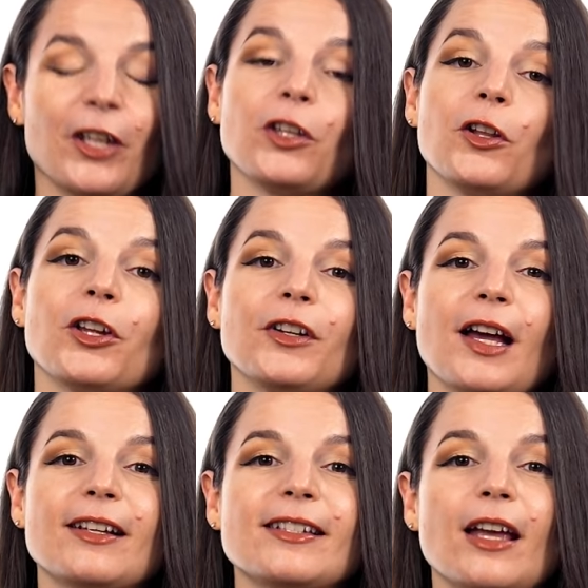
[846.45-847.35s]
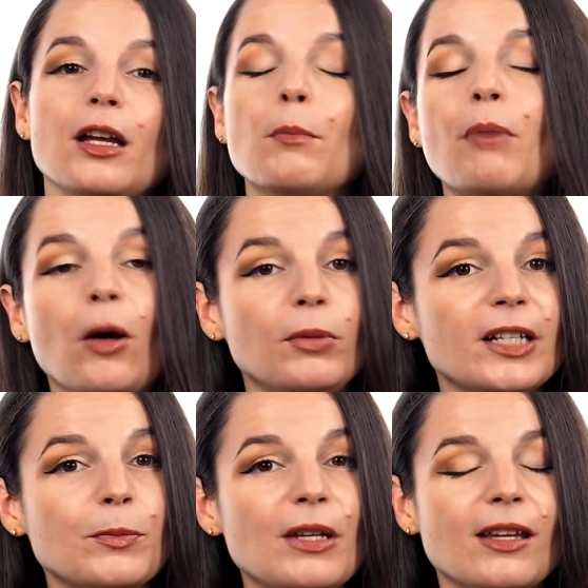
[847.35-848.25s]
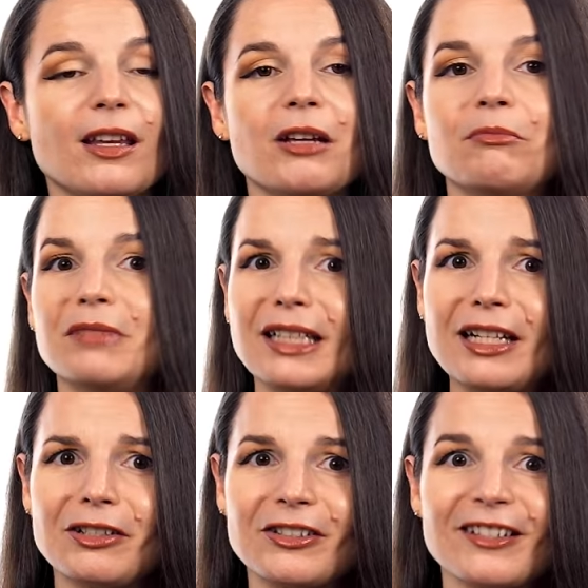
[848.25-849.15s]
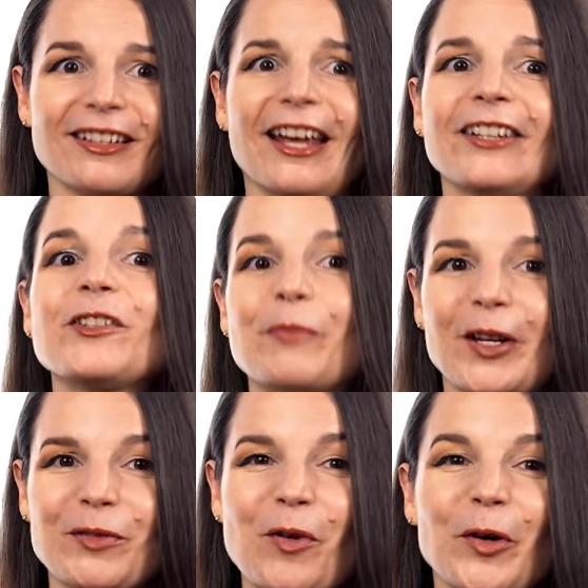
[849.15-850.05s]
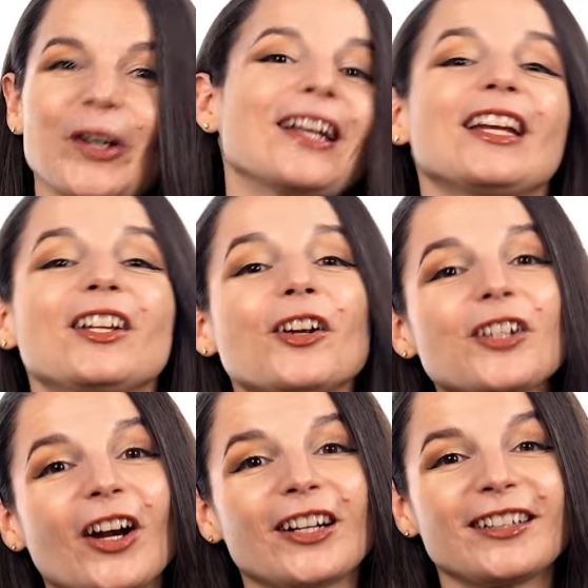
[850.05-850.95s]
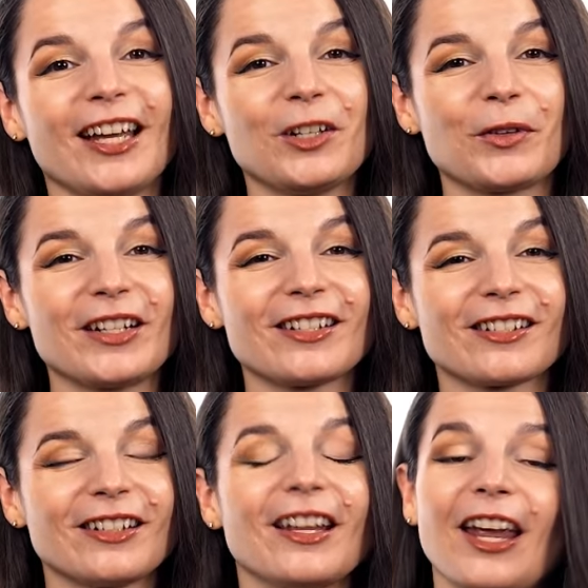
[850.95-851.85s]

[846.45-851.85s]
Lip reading: You'll learn how to say public speaking, needles, and much more in your target language.